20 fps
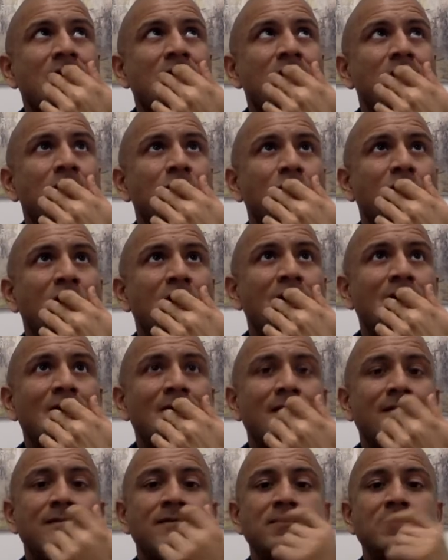And why?
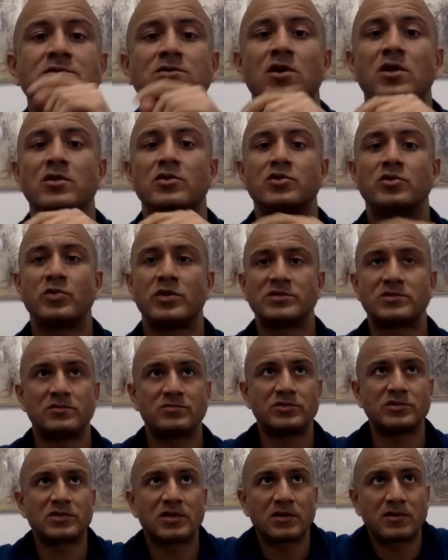These are all good questions. I'm
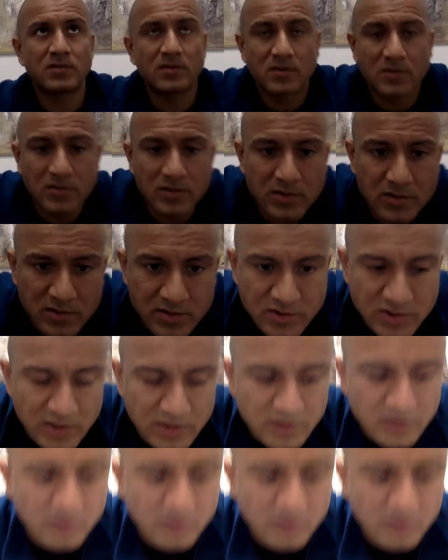just going to shut the